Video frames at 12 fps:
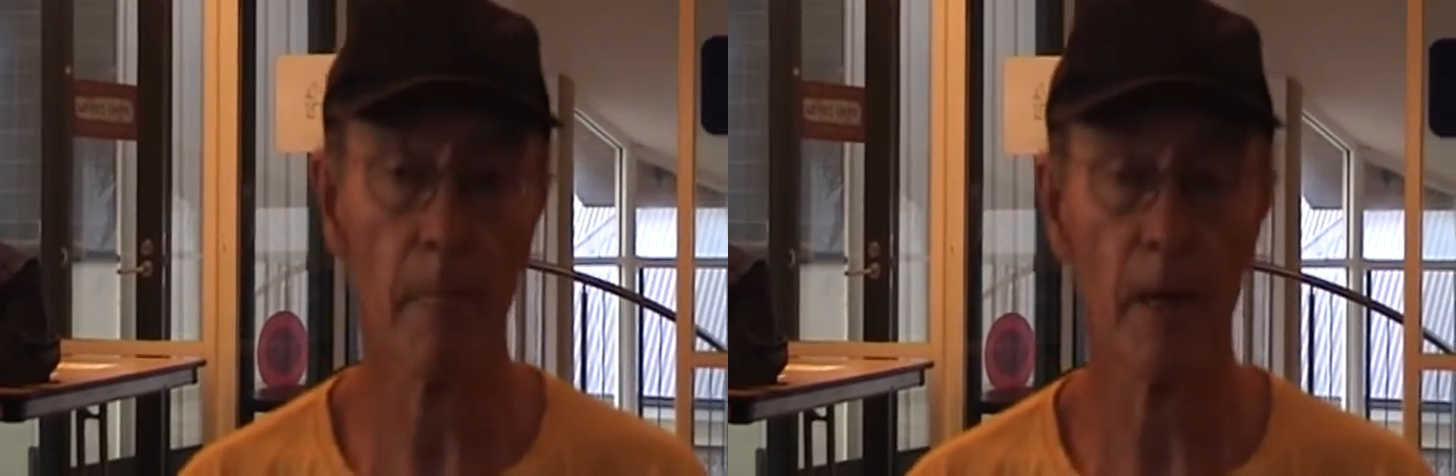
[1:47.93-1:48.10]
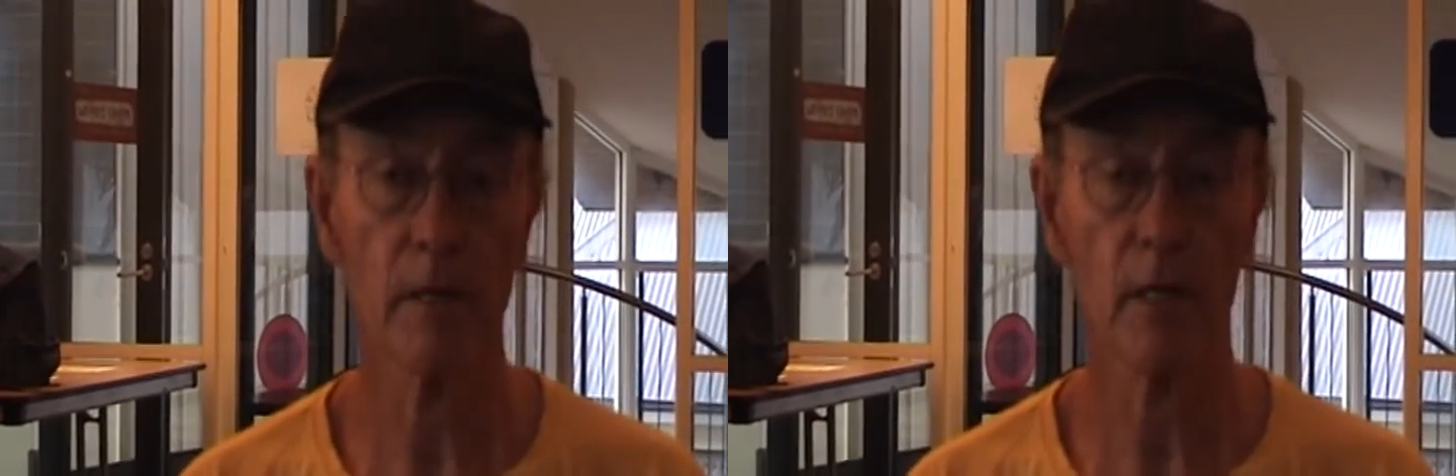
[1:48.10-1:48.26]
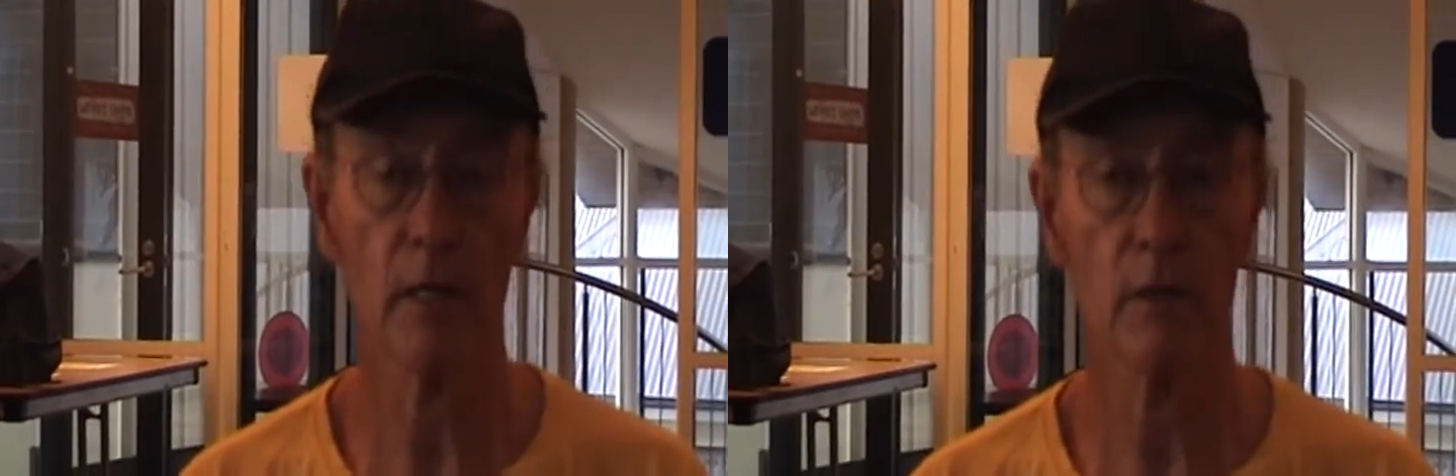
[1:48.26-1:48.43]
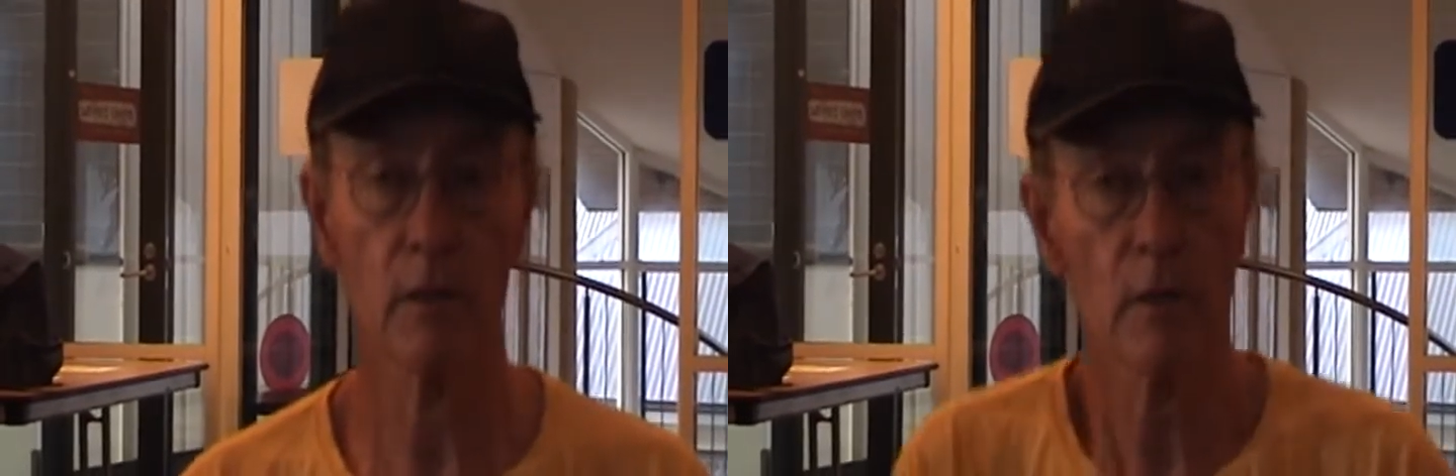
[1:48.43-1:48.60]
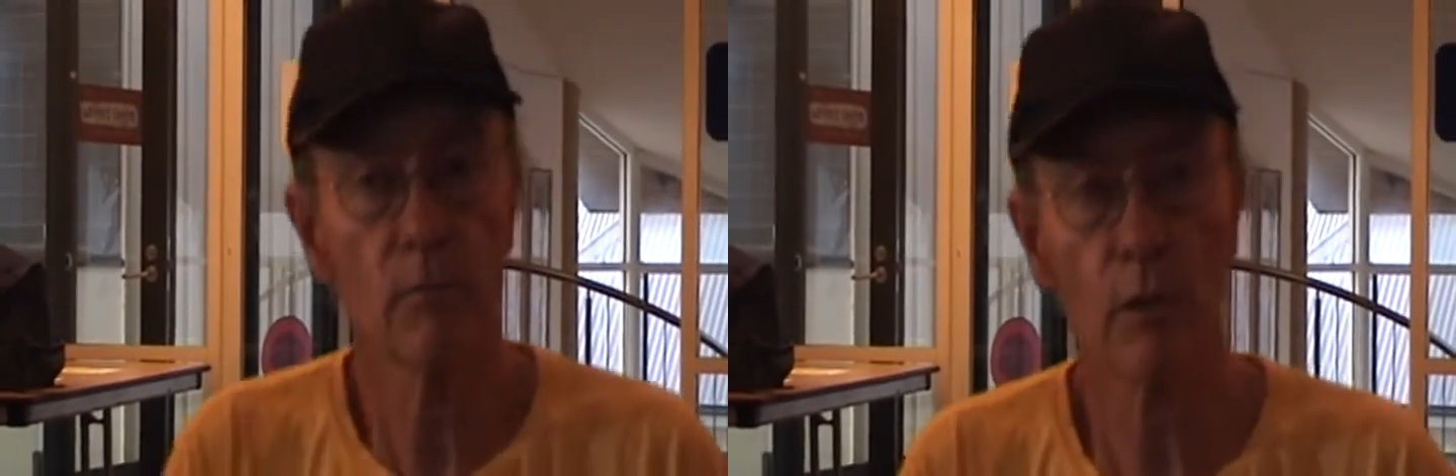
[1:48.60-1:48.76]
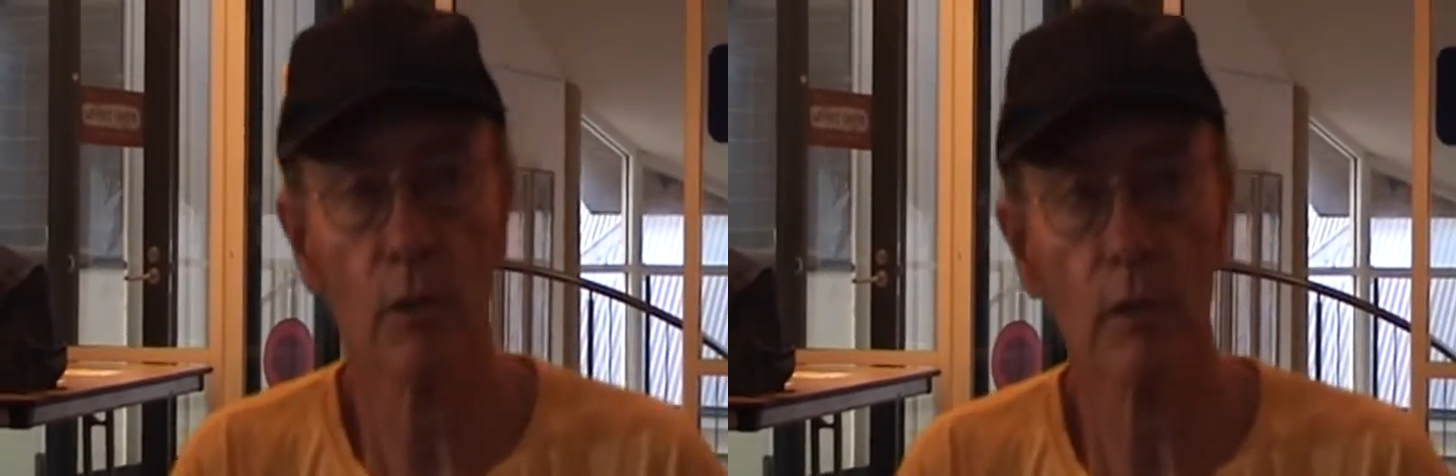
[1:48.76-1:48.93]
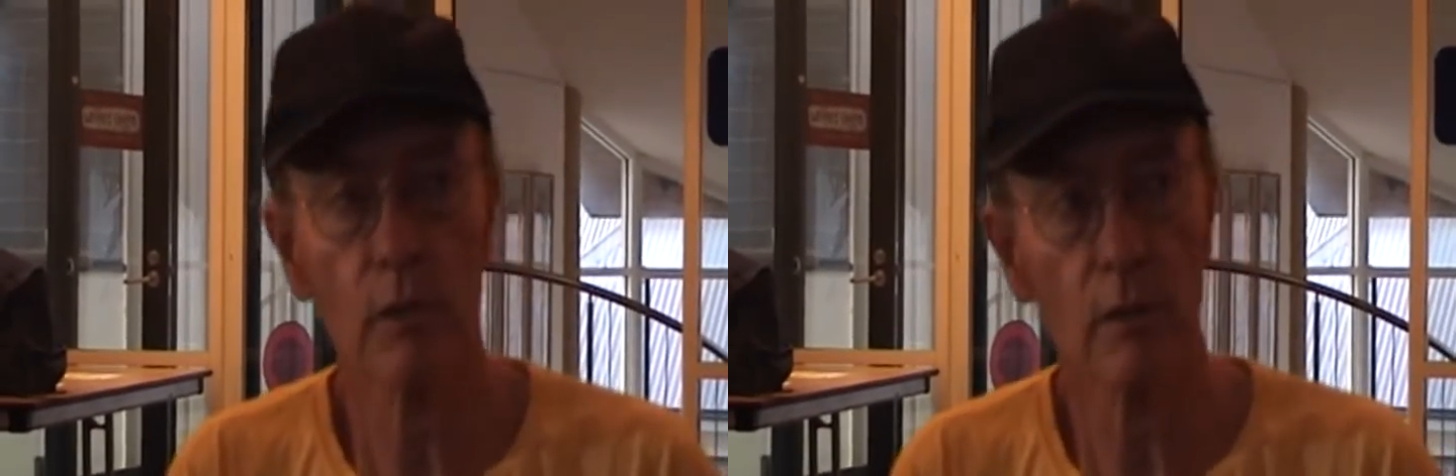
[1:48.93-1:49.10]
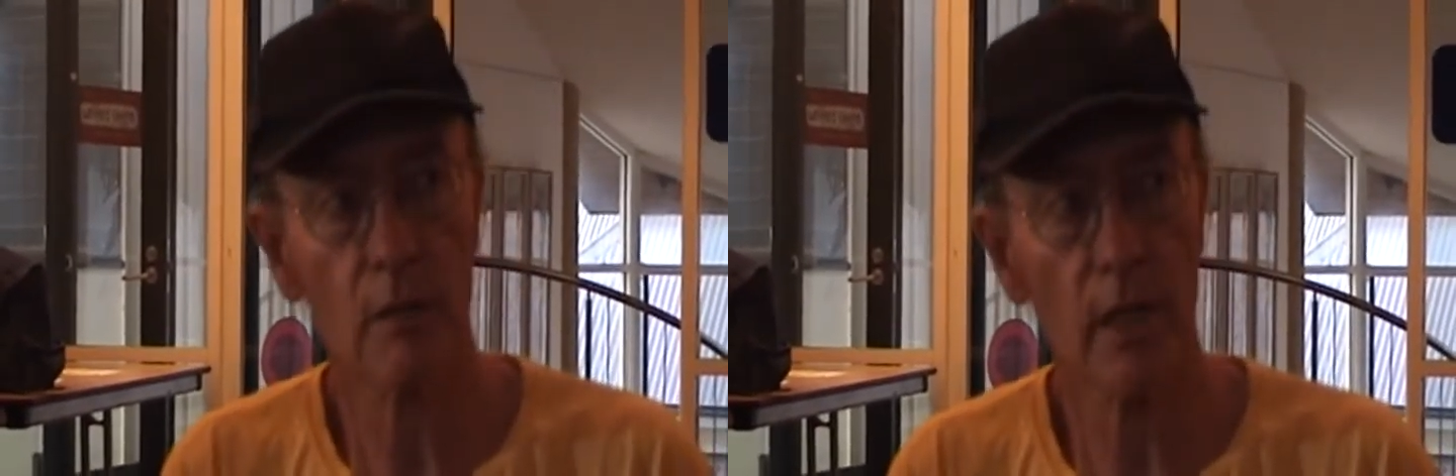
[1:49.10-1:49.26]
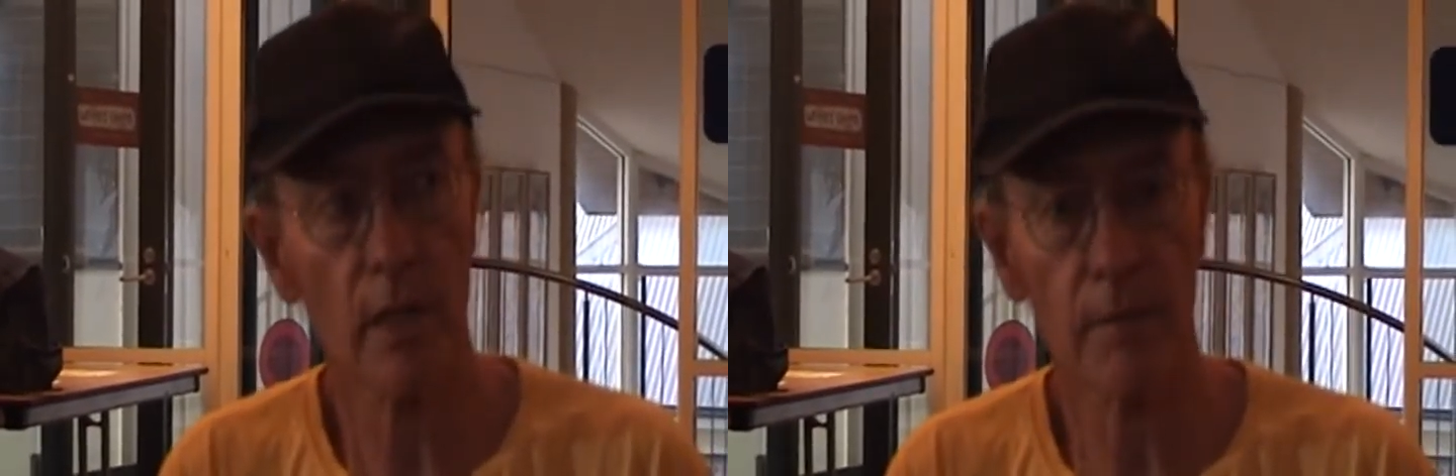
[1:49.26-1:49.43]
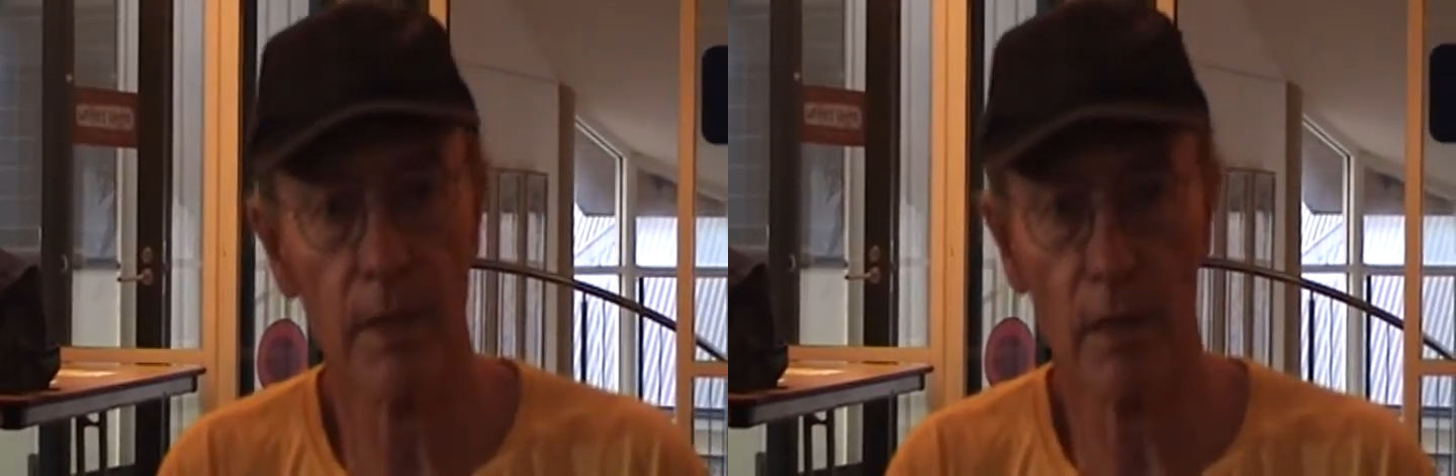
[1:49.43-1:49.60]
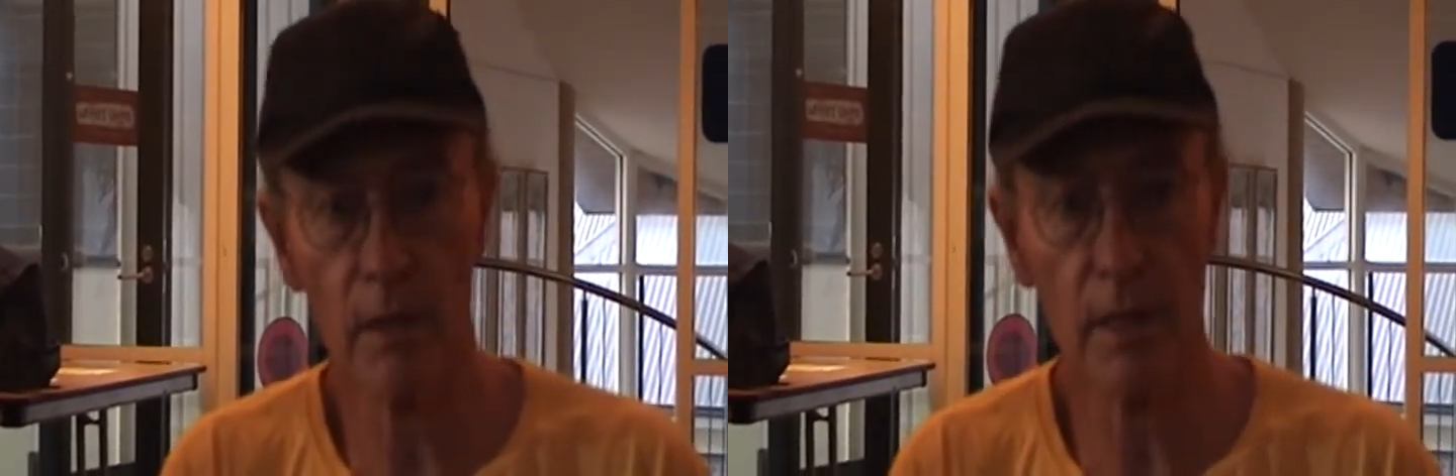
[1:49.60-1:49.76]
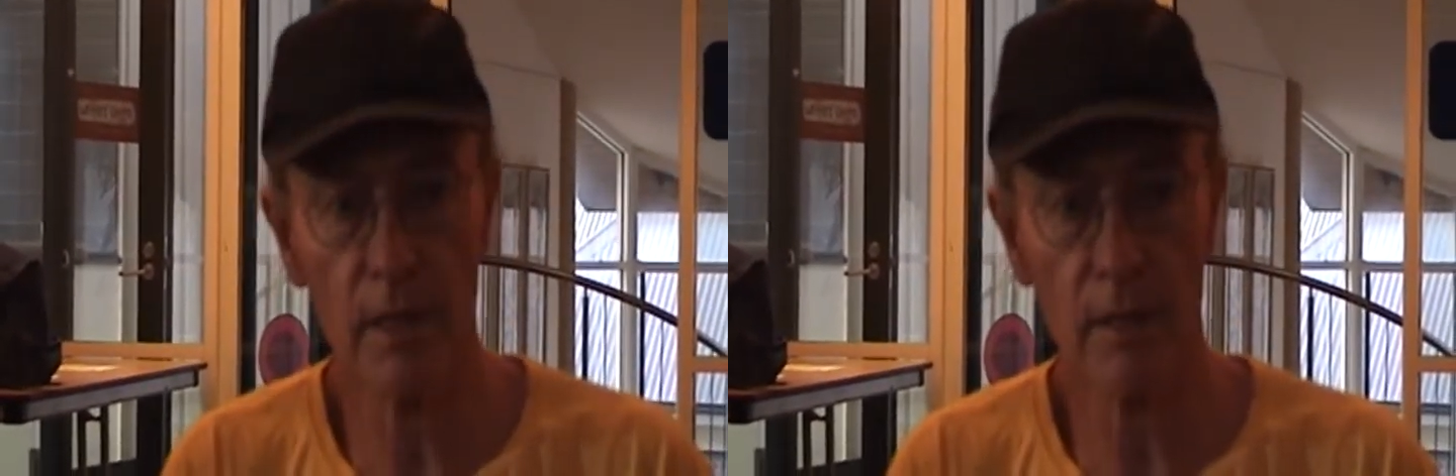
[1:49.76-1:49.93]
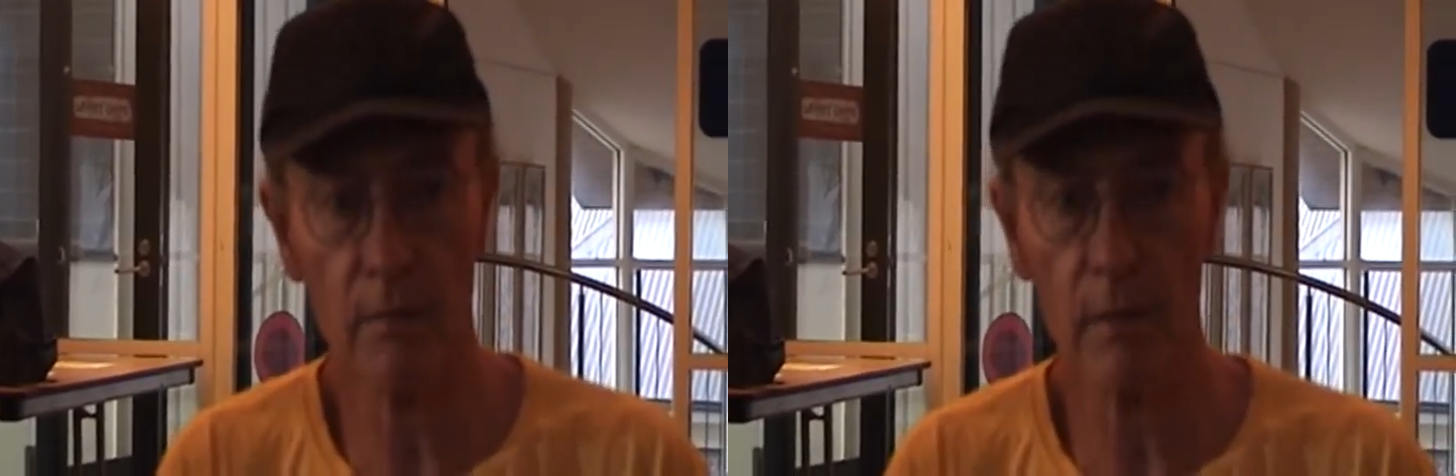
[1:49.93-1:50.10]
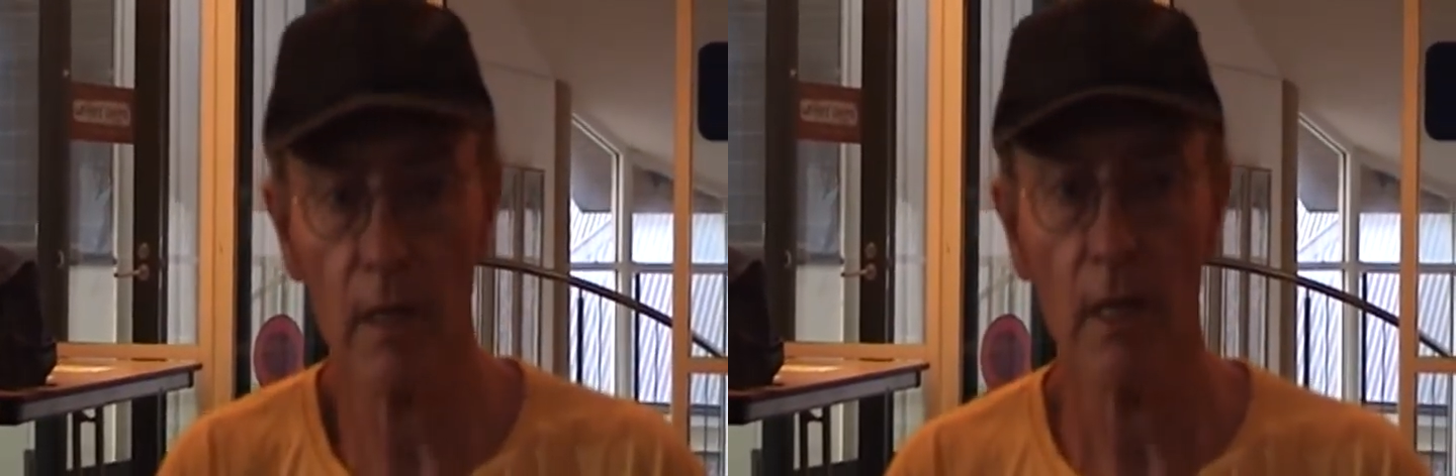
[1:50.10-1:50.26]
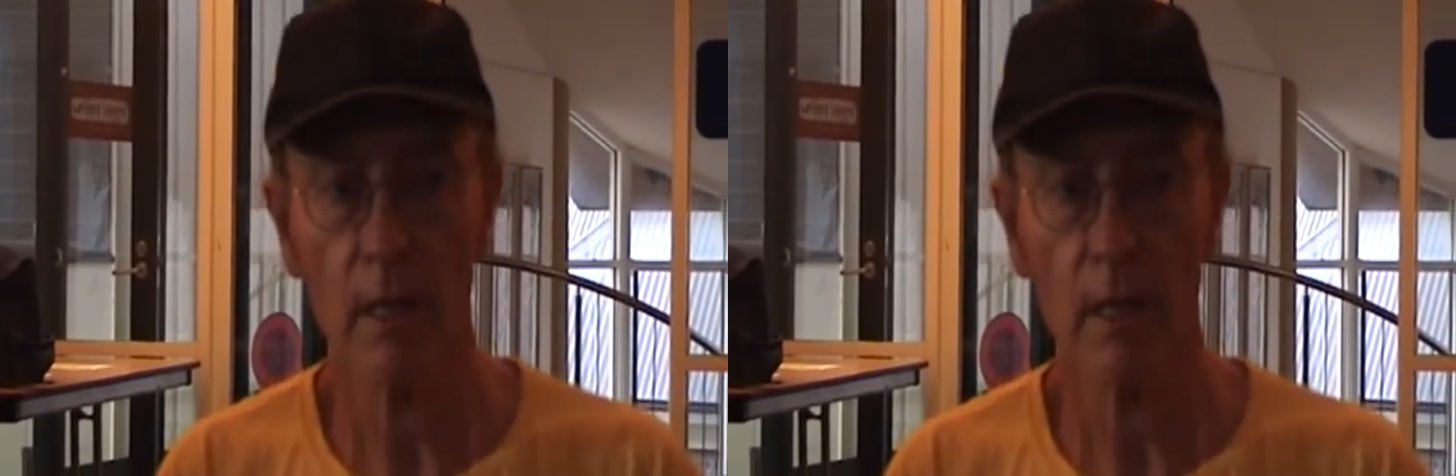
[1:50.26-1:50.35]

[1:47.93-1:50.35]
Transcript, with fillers: And so it's important to get behind them,